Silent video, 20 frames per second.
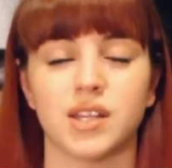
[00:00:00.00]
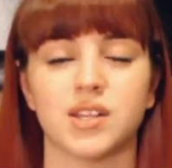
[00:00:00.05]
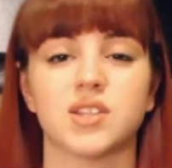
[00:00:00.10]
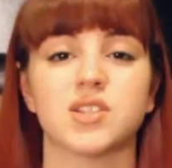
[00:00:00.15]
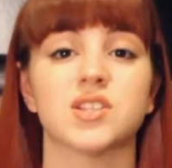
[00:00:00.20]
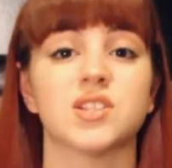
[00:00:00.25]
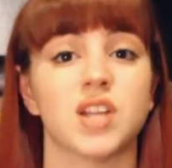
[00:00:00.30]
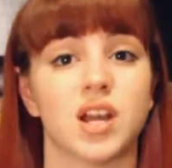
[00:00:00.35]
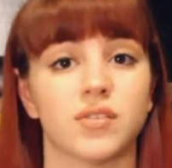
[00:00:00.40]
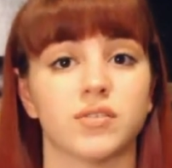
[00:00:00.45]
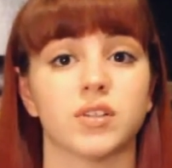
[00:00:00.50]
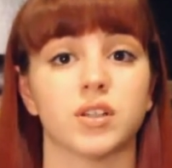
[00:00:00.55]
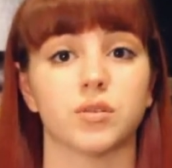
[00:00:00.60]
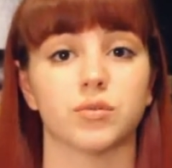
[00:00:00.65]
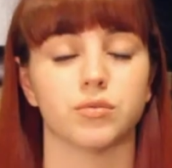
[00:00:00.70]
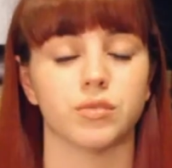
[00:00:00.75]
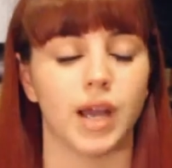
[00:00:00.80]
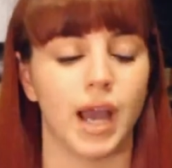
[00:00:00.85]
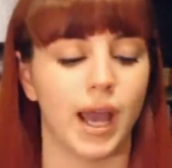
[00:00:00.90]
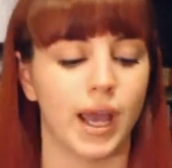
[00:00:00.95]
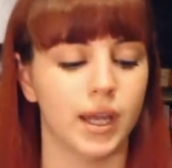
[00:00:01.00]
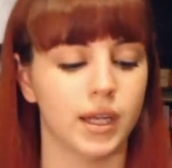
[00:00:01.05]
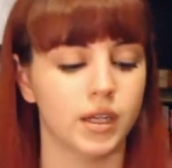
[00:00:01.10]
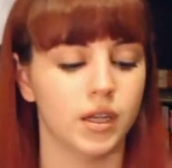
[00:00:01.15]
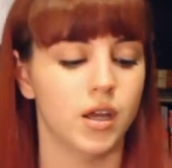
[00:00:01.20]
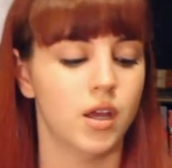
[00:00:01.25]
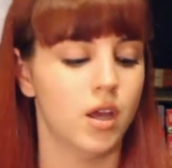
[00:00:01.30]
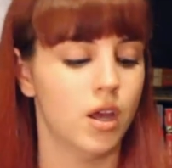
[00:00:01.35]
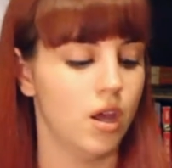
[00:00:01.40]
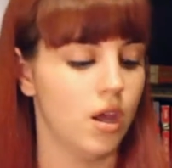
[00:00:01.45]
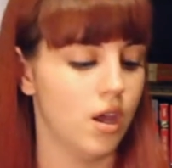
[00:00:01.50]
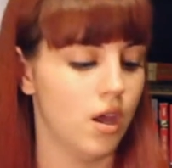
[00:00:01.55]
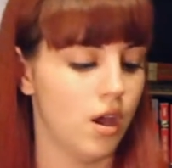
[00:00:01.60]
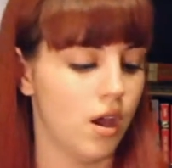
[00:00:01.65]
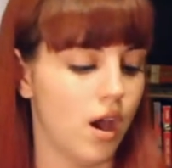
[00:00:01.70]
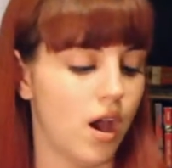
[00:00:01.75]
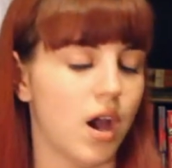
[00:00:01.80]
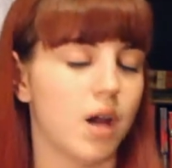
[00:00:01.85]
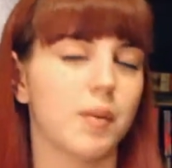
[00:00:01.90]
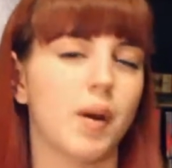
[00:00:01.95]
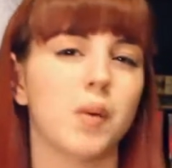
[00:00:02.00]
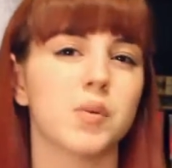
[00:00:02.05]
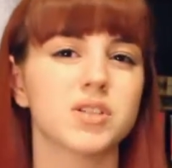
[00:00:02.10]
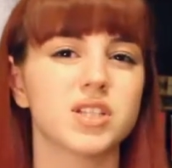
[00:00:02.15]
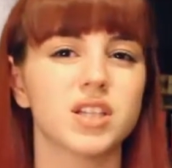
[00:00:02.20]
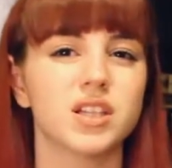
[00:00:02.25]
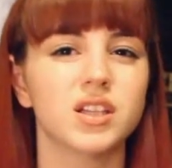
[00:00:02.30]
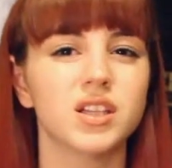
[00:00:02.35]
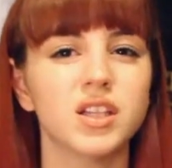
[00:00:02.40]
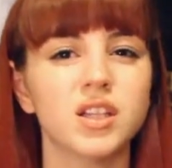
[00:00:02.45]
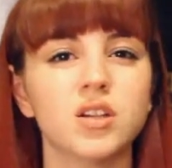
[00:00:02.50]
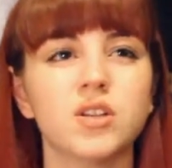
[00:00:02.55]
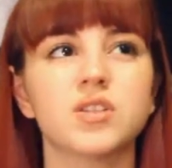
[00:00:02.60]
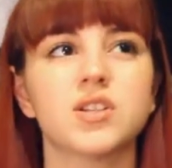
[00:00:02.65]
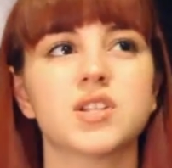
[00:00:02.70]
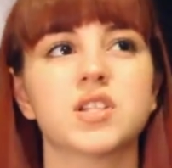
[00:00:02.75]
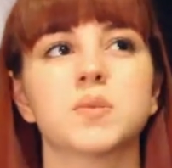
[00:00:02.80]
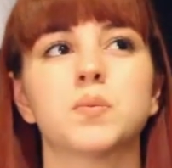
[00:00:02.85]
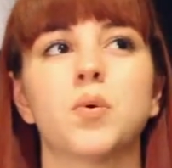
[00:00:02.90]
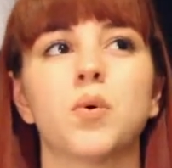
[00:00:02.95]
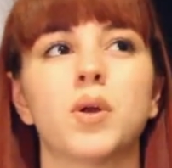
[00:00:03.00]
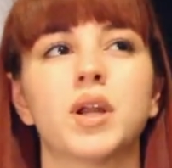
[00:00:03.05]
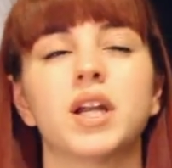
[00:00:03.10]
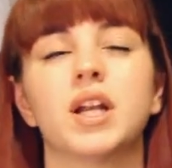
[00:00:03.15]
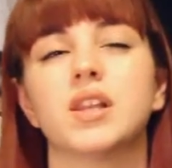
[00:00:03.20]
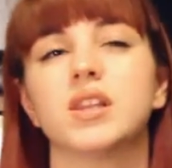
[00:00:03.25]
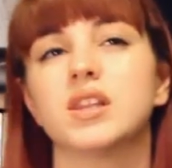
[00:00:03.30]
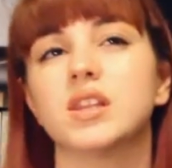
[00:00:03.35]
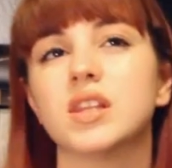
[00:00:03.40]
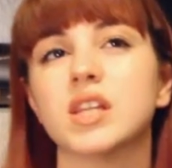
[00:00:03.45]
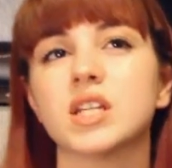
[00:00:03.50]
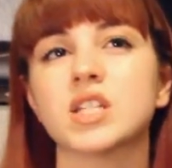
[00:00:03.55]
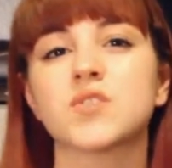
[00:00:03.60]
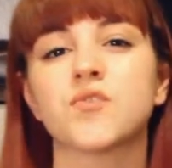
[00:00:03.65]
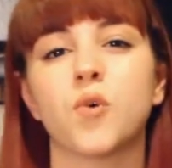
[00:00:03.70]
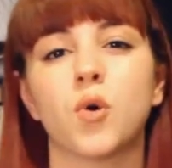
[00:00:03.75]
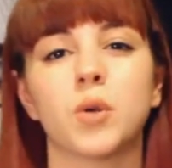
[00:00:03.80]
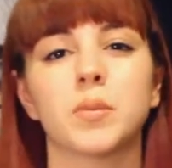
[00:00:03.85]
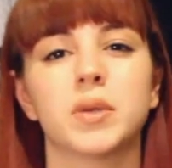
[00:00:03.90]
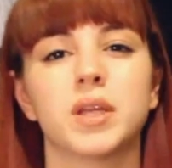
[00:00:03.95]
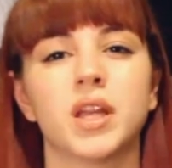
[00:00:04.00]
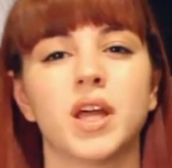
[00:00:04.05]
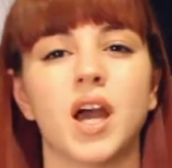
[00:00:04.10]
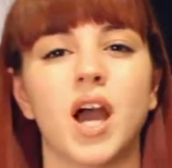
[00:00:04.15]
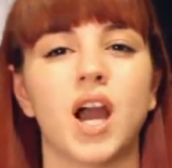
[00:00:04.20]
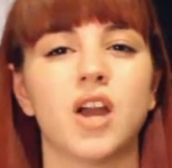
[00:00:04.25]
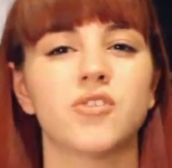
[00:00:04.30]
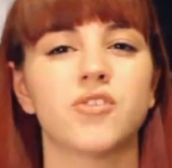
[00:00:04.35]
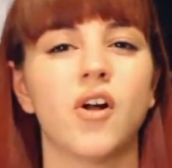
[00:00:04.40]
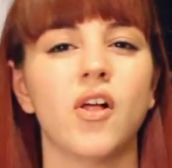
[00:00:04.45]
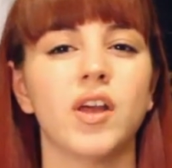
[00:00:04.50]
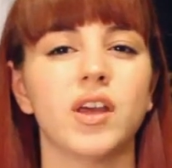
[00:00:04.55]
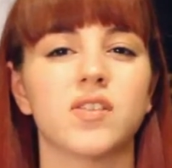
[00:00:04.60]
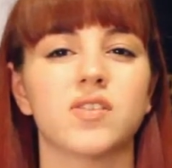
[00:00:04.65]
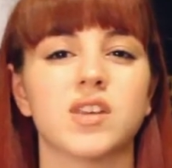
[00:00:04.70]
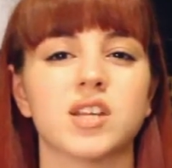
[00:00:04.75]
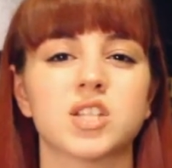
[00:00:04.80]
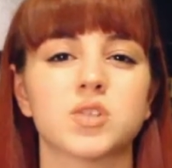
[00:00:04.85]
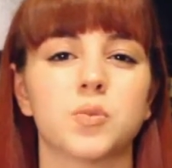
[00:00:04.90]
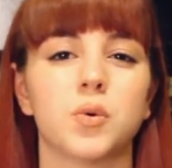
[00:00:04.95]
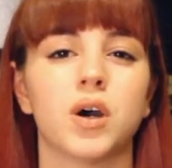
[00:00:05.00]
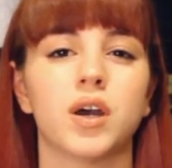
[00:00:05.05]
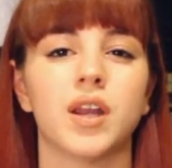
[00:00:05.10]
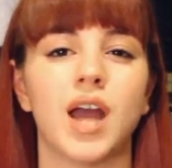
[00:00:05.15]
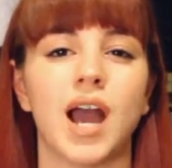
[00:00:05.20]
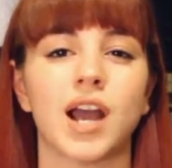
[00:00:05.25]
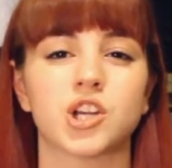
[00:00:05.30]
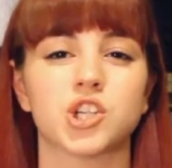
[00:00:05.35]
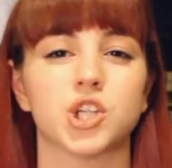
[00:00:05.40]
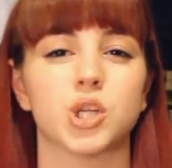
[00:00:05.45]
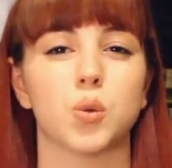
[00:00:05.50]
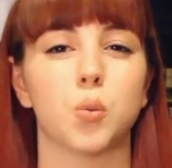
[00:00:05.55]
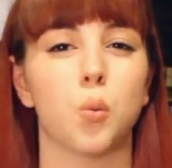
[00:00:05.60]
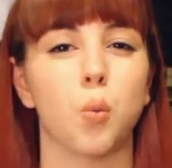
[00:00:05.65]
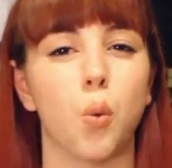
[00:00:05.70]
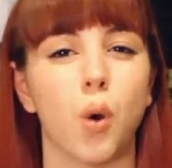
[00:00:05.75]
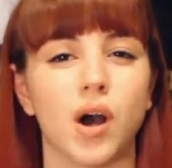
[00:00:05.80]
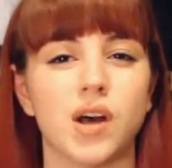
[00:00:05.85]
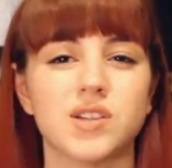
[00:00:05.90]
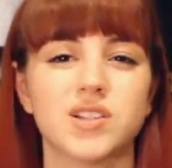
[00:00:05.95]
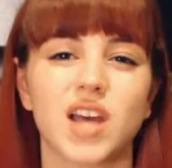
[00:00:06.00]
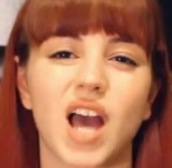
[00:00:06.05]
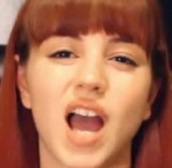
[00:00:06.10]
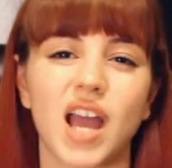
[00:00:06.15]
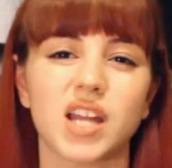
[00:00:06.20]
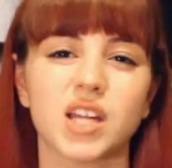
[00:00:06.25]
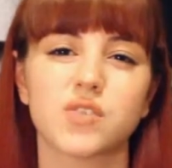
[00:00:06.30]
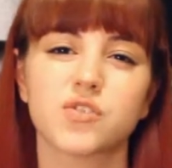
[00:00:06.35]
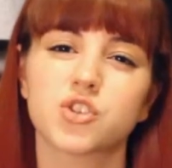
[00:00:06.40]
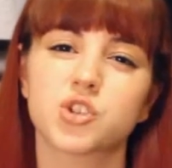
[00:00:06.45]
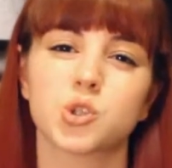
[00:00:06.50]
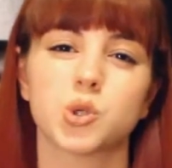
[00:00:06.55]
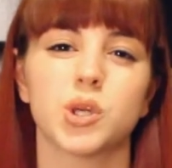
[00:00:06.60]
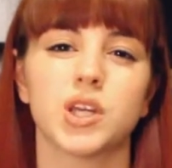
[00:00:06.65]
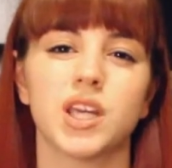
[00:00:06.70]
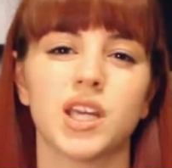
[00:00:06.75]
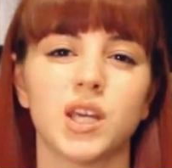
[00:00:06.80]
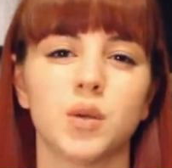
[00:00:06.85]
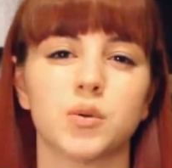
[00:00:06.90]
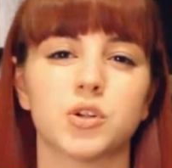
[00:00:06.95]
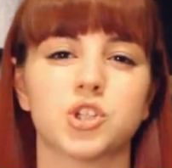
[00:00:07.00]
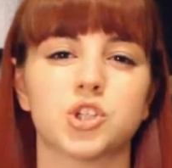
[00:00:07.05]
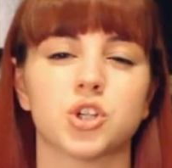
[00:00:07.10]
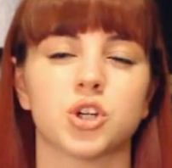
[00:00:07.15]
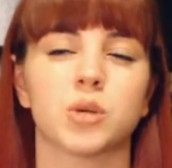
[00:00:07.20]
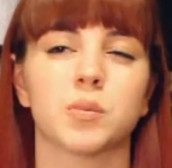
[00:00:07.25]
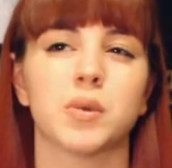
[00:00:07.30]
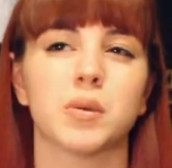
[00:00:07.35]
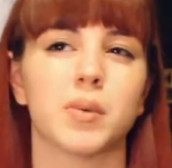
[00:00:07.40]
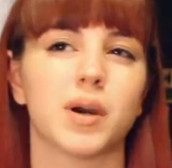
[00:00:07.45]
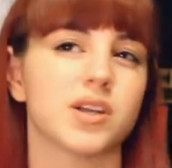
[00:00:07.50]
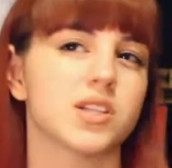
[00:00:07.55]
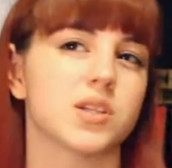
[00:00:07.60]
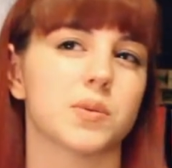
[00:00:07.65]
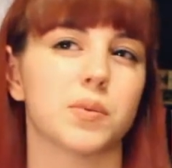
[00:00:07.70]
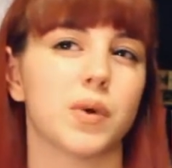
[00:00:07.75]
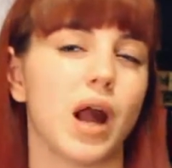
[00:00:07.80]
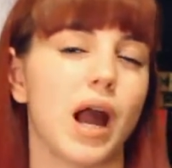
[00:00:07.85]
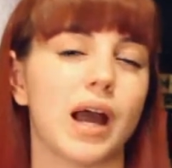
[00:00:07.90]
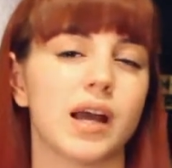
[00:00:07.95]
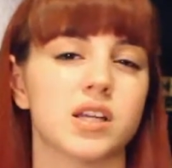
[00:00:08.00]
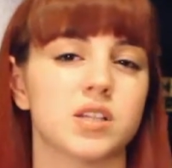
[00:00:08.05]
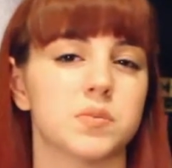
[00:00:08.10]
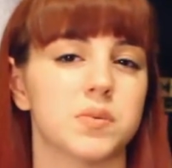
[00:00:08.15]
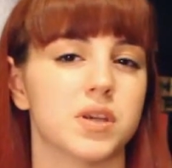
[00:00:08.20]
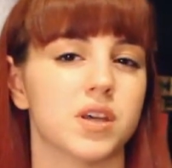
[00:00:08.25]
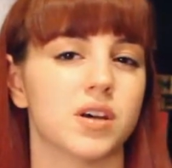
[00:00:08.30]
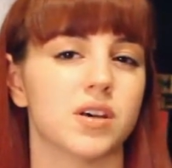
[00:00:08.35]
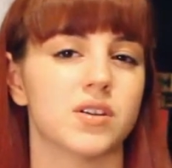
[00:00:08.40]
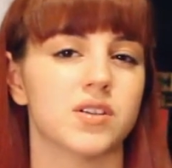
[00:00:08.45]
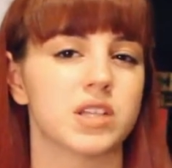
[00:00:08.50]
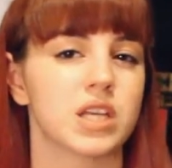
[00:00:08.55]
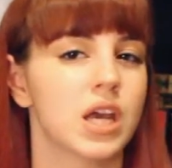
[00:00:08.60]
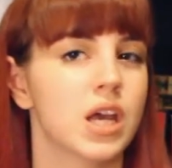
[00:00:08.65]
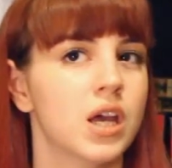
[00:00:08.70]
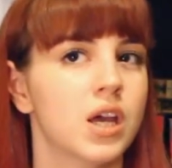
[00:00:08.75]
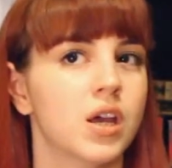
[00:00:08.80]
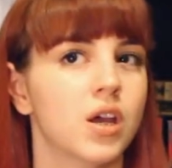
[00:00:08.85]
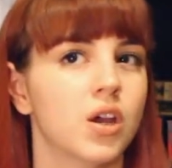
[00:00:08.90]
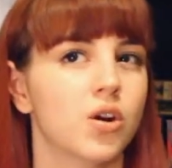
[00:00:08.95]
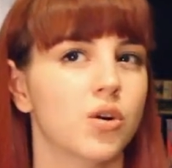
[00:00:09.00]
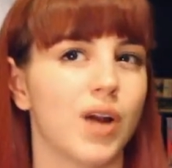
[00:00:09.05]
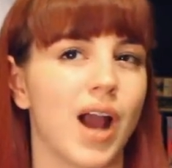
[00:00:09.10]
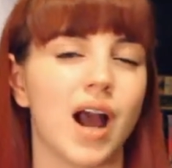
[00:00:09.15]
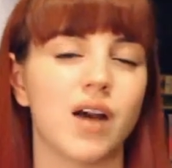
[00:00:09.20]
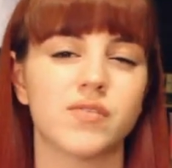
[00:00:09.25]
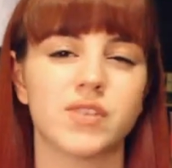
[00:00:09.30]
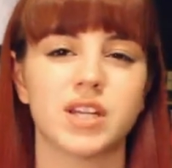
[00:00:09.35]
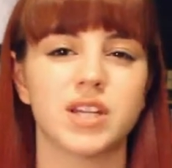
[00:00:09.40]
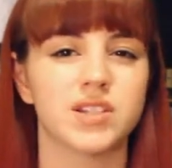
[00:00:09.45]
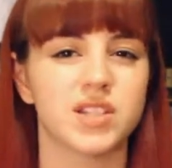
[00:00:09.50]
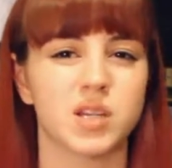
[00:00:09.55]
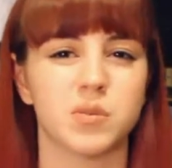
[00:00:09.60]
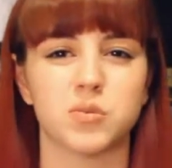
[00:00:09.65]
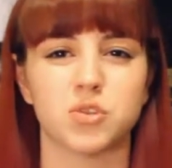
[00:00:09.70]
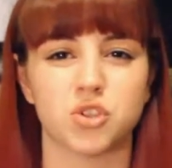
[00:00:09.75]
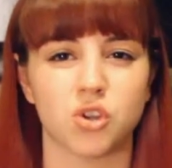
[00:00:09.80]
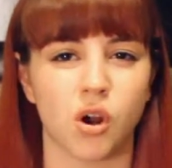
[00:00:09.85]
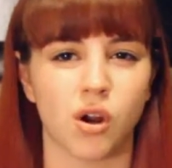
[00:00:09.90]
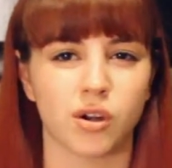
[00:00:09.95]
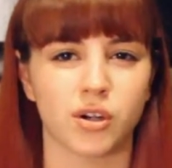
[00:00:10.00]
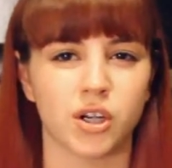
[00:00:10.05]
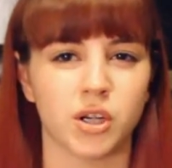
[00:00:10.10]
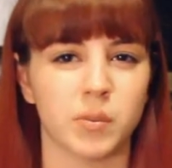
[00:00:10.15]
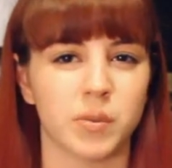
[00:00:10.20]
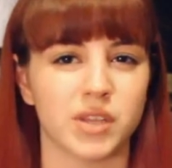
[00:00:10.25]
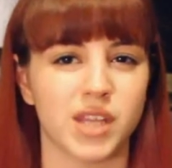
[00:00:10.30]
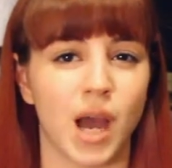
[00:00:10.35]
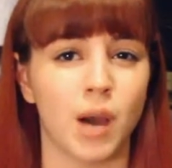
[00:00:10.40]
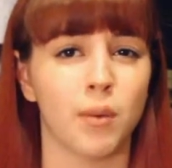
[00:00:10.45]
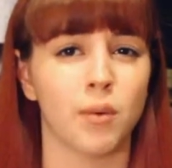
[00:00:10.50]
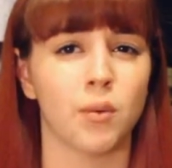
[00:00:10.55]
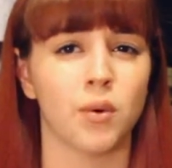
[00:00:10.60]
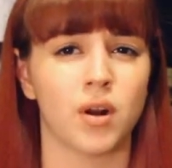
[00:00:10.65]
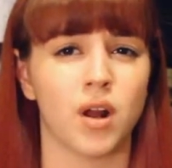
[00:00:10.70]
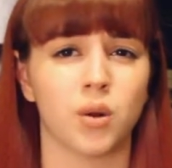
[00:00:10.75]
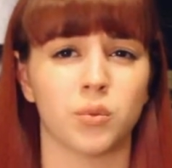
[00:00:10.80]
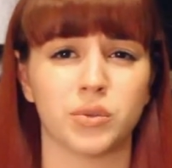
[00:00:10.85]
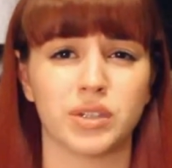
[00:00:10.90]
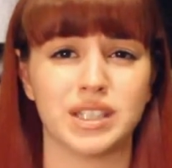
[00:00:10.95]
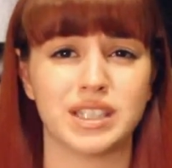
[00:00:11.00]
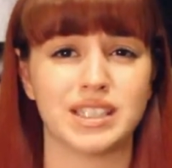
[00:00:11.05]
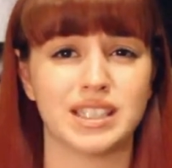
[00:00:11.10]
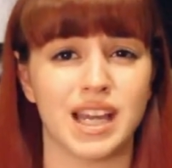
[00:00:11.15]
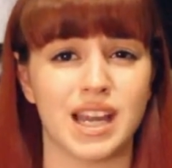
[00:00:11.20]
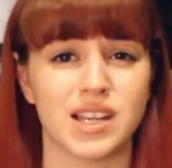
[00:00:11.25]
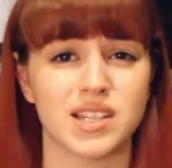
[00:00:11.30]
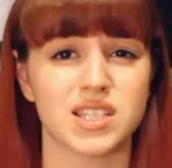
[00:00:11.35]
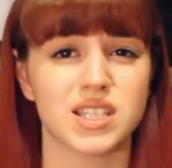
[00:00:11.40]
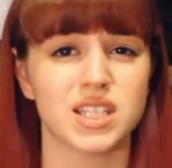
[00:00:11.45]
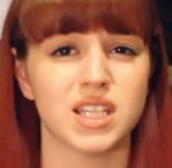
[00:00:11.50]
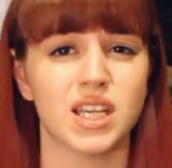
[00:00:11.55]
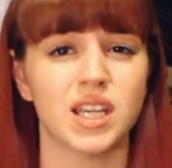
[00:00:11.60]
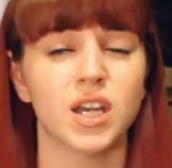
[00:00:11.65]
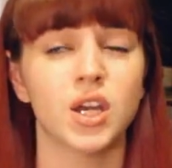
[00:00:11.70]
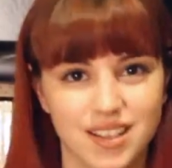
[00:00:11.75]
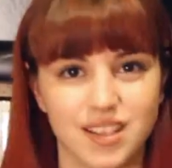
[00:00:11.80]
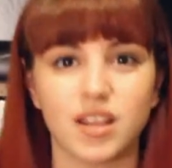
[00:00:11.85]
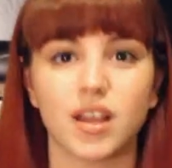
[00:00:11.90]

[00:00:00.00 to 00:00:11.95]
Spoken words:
This is definitely red. I was a little disappointed in this formula. I felt like this one actually was kind of streaky, which took me by surprise because Gravity seems darker, but that one went on really nicely.